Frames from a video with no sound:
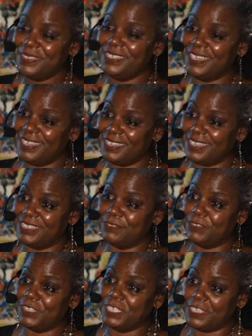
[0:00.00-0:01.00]
Yeah. And the
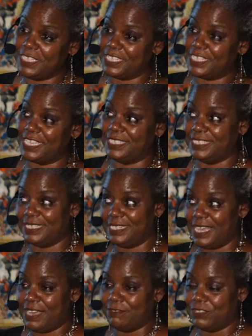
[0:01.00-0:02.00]
funny thing is, I did
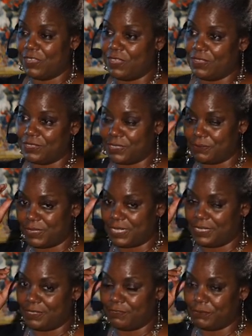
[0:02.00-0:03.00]
have dolls when I
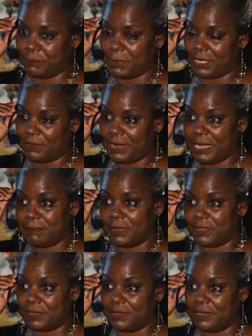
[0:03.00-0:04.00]
lived with my
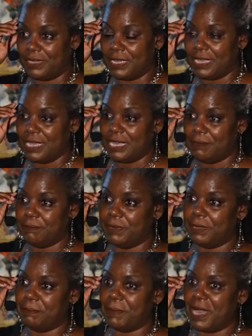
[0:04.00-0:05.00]
grandmother,
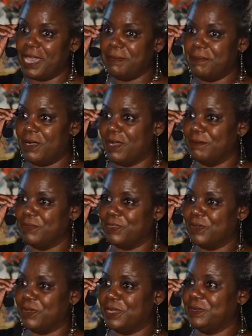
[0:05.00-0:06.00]
but my mom
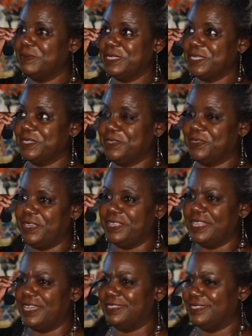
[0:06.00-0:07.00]
thought it was a good thing
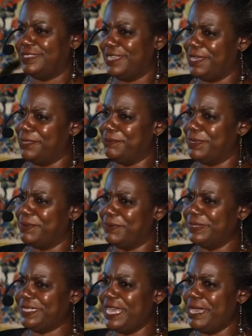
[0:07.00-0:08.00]
not to tell me what
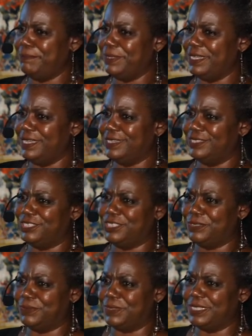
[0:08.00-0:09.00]
was happening because she
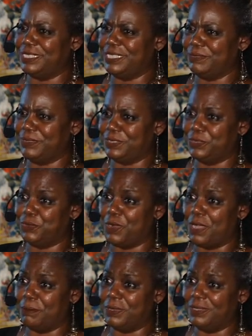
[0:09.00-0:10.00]
didn't want to deal with the
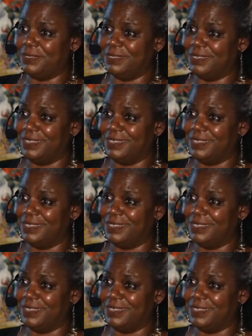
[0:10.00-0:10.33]
drama.